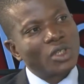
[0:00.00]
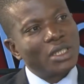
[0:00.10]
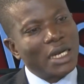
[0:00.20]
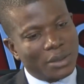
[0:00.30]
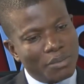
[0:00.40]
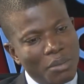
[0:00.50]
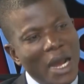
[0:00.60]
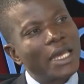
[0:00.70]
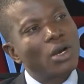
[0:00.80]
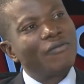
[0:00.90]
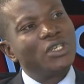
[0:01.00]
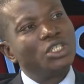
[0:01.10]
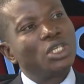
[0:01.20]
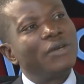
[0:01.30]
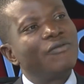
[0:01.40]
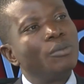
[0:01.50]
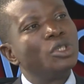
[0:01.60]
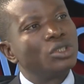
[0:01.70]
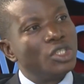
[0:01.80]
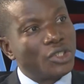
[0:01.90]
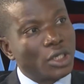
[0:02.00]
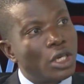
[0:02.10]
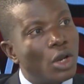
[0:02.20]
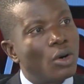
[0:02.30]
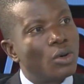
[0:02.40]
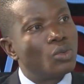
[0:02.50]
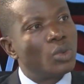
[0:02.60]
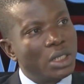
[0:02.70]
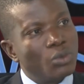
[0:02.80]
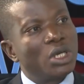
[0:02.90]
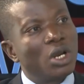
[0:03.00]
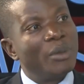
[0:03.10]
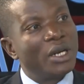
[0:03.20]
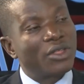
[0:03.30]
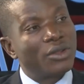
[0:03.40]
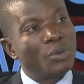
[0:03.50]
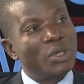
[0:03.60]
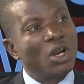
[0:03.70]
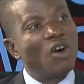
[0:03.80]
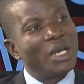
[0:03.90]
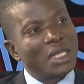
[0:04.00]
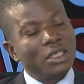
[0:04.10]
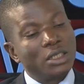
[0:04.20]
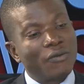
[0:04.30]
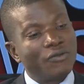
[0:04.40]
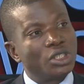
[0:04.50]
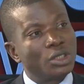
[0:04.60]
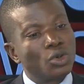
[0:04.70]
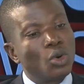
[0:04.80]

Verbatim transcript: that my confidential information is secure with the, with the, government, of, with the government and its officials.